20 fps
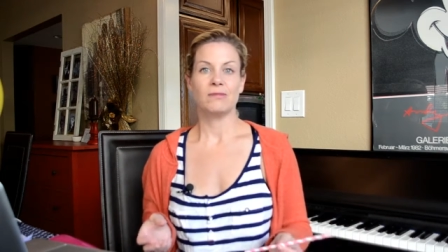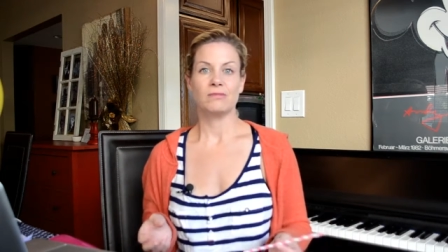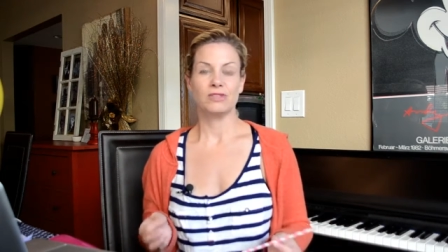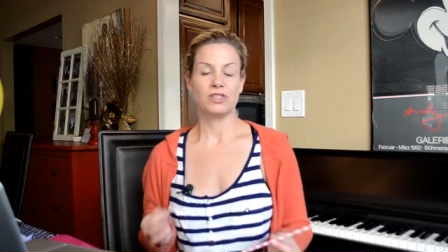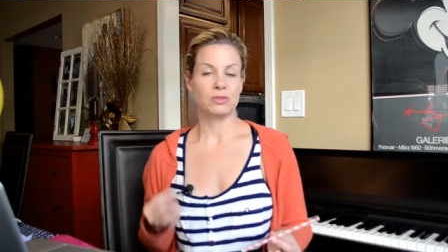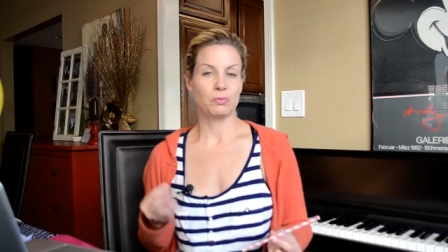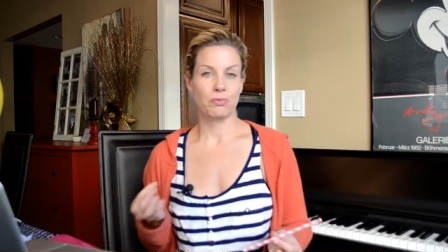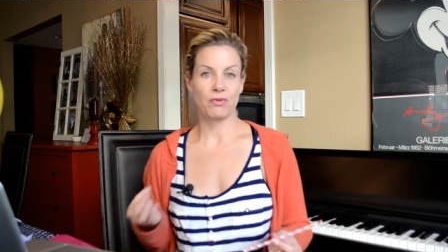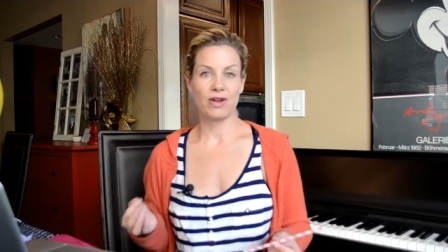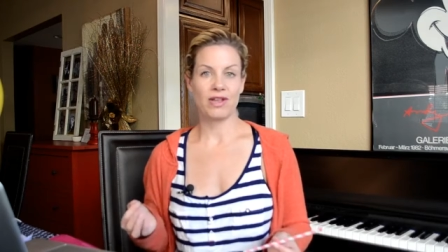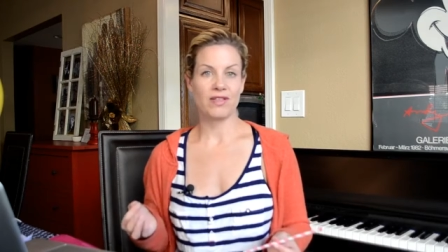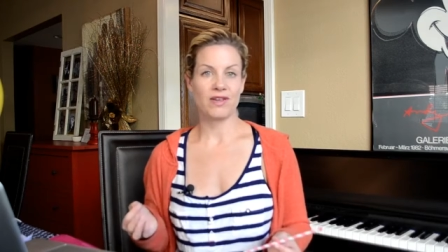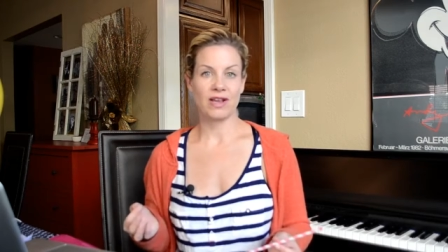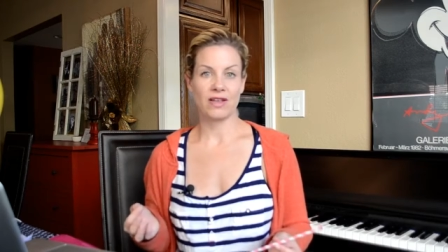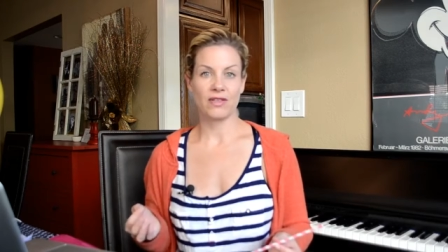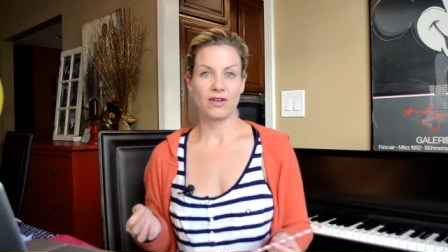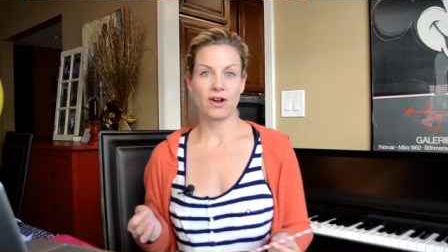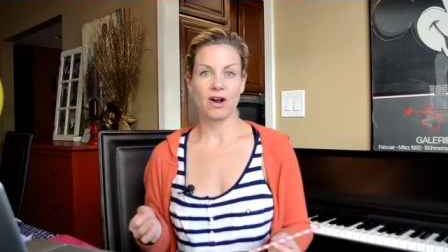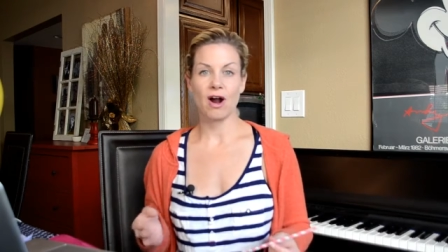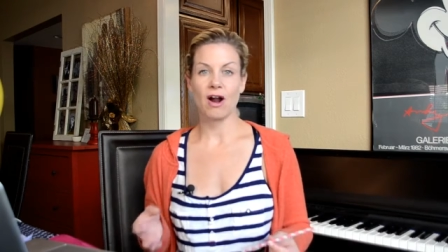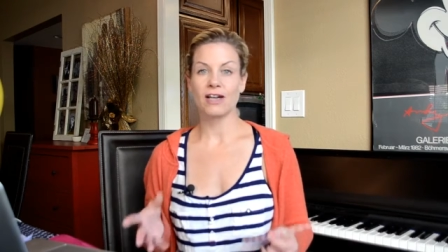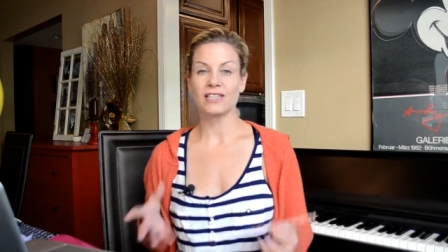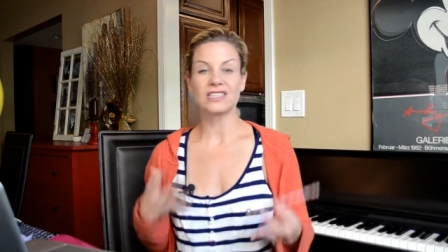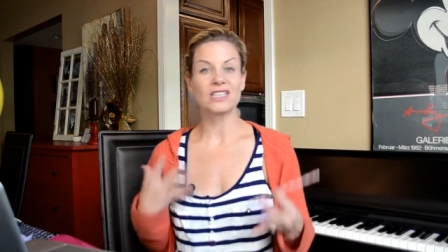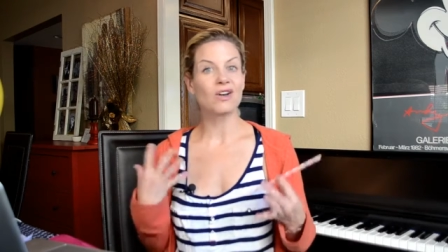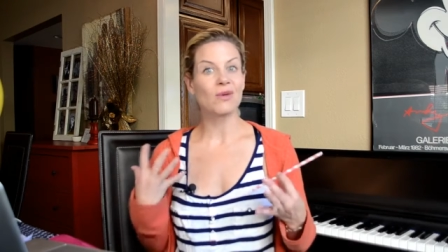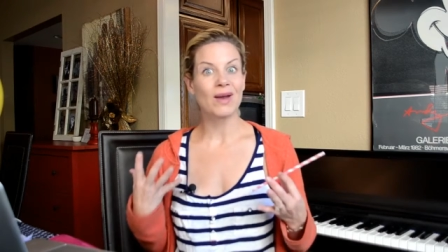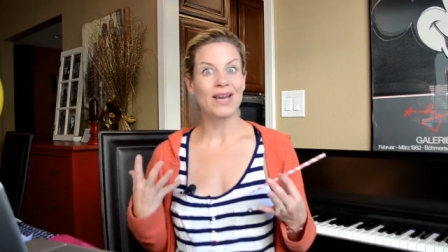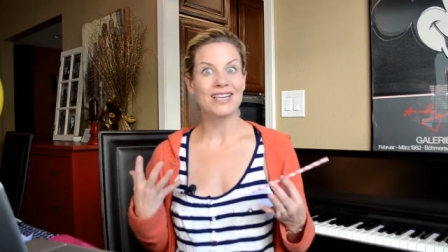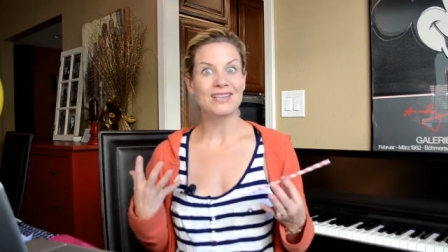just breathing in the car, it's
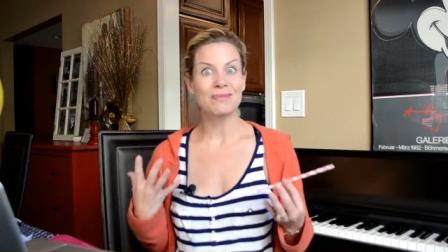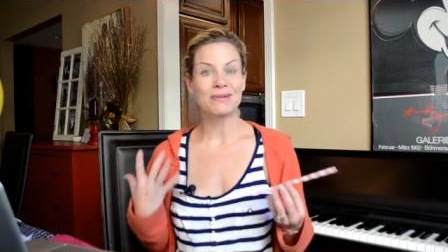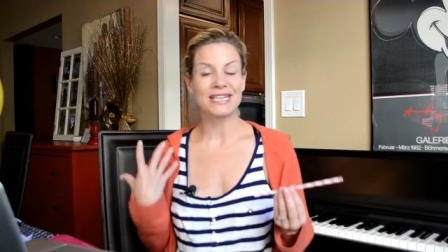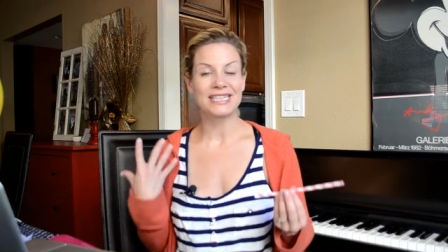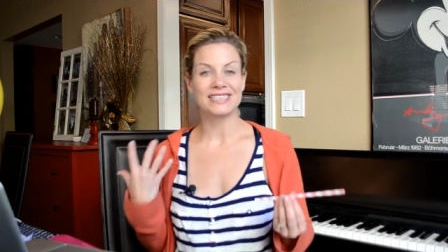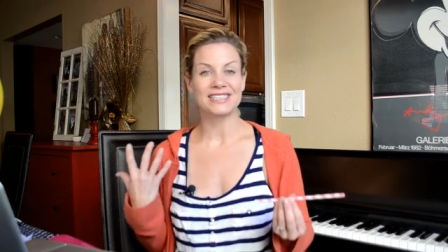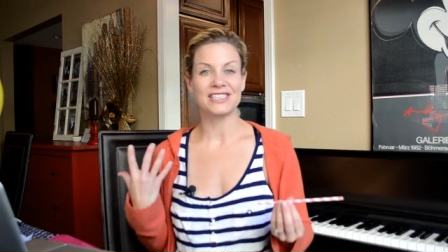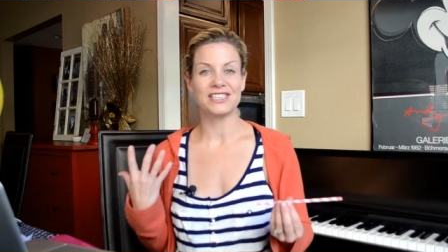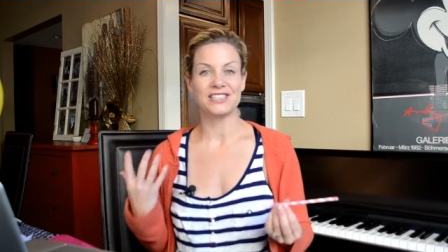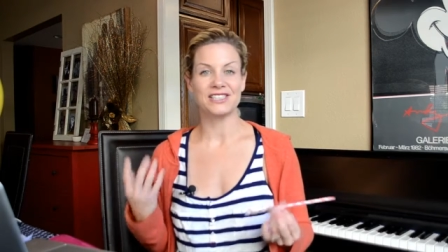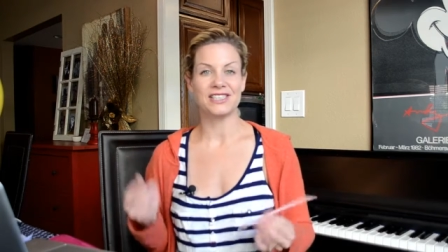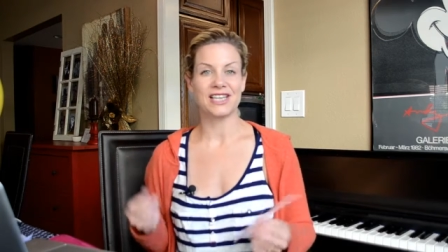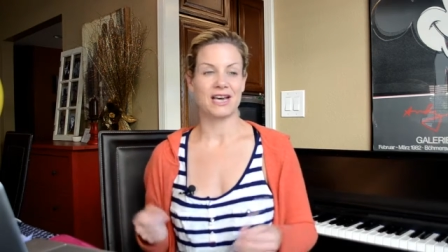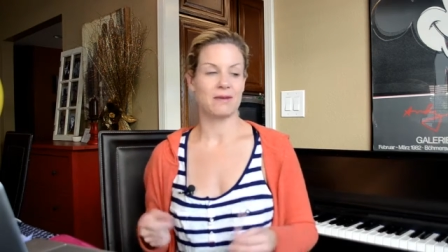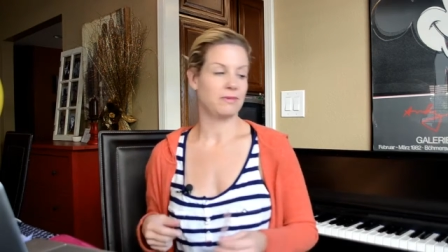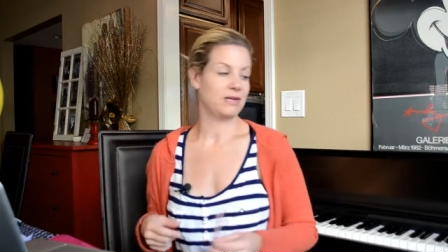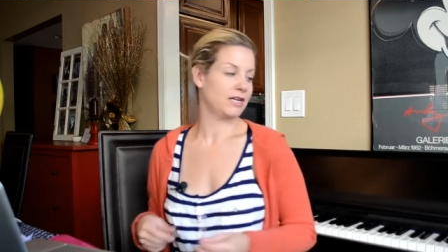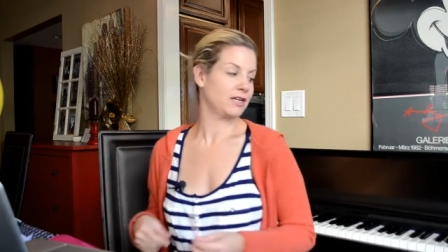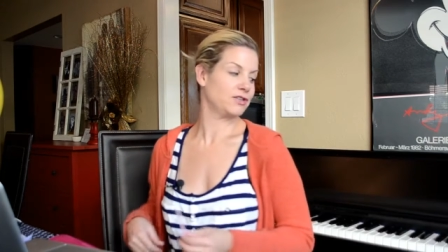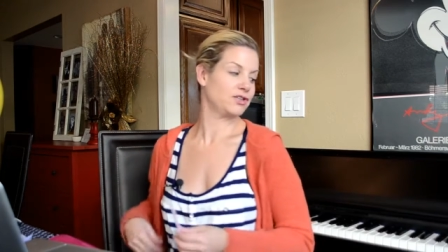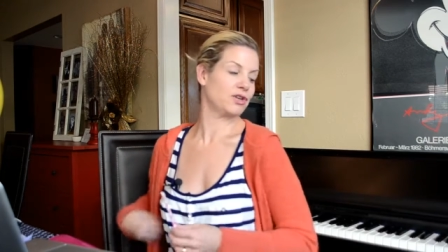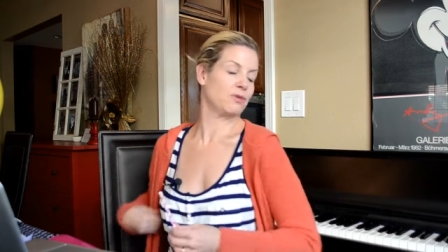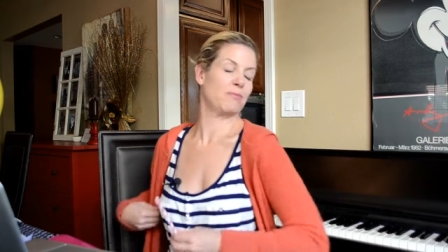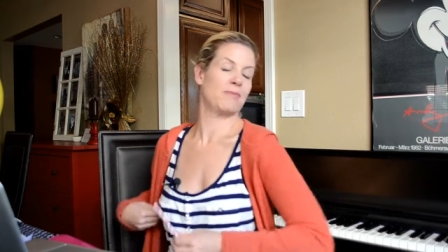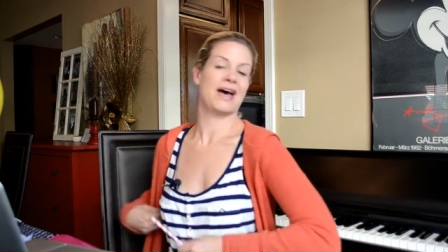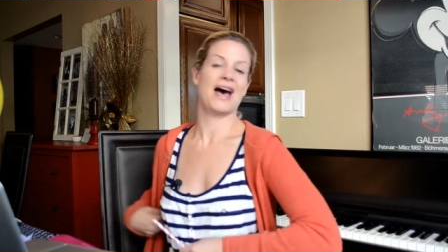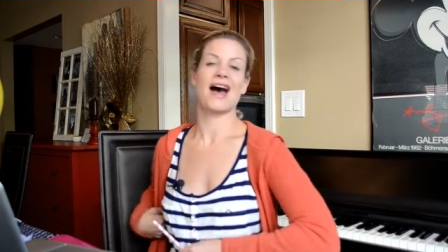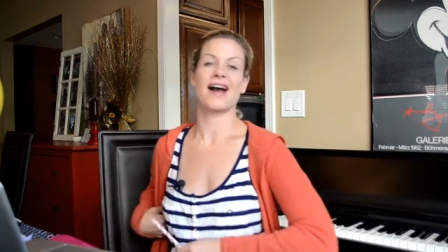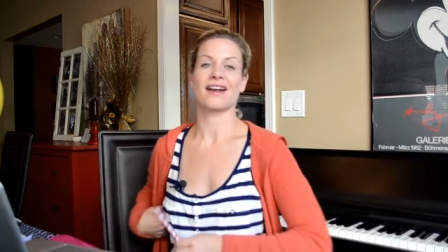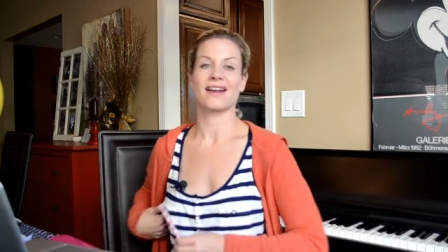a great place to do that because your
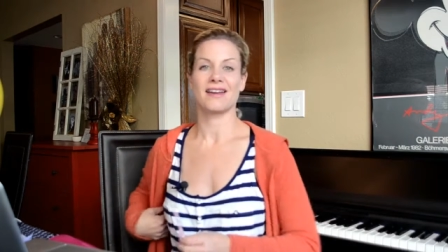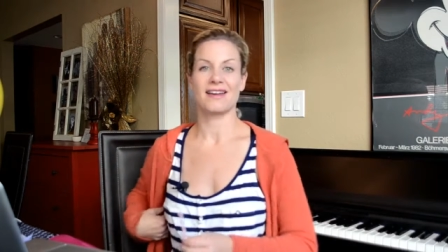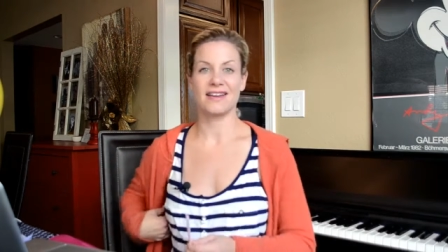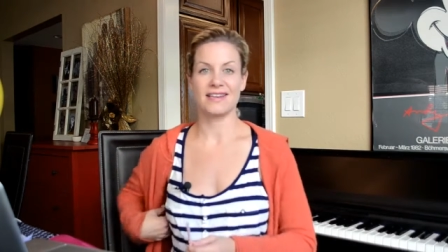back